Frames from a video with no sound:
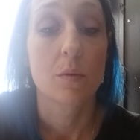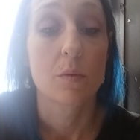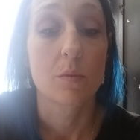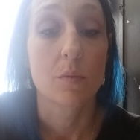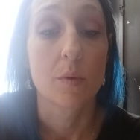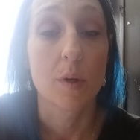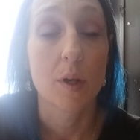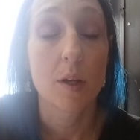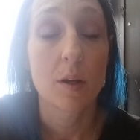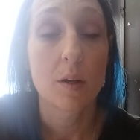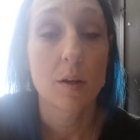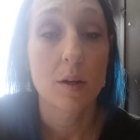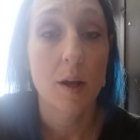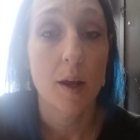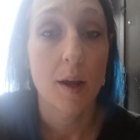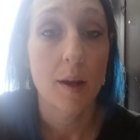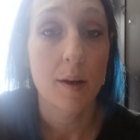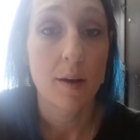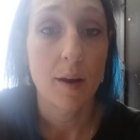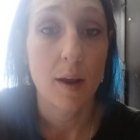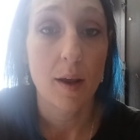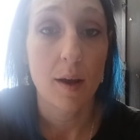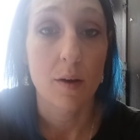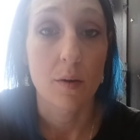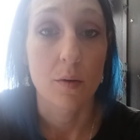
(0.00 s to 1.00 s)
where are you going to
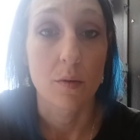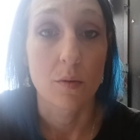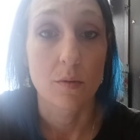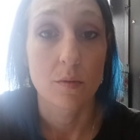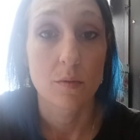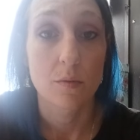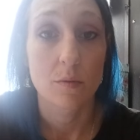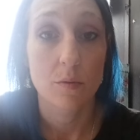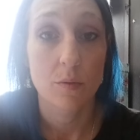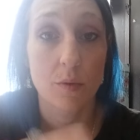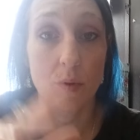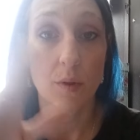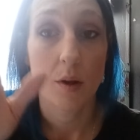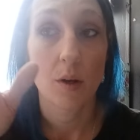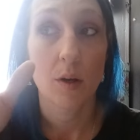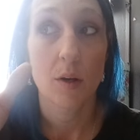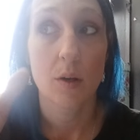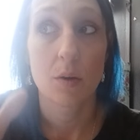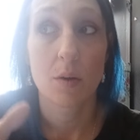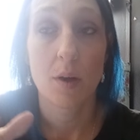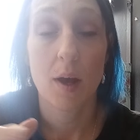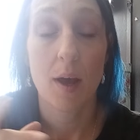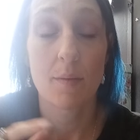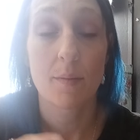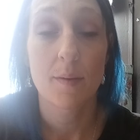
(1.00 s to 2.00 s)
end out? You
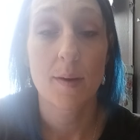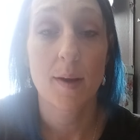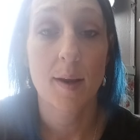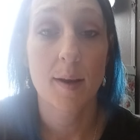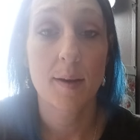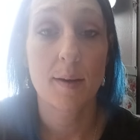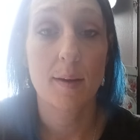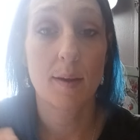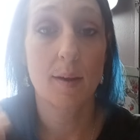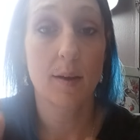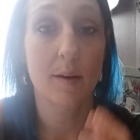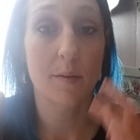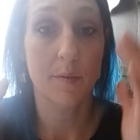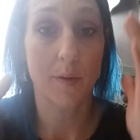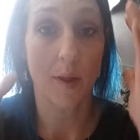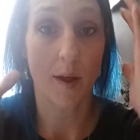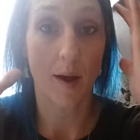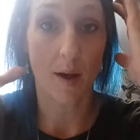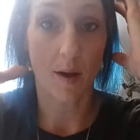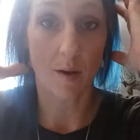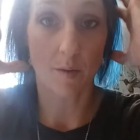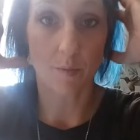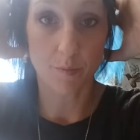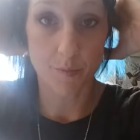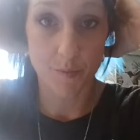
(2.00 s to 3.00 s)
know, have an idea of
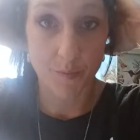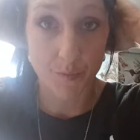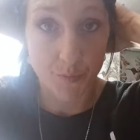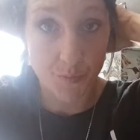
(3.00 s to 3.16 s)
that.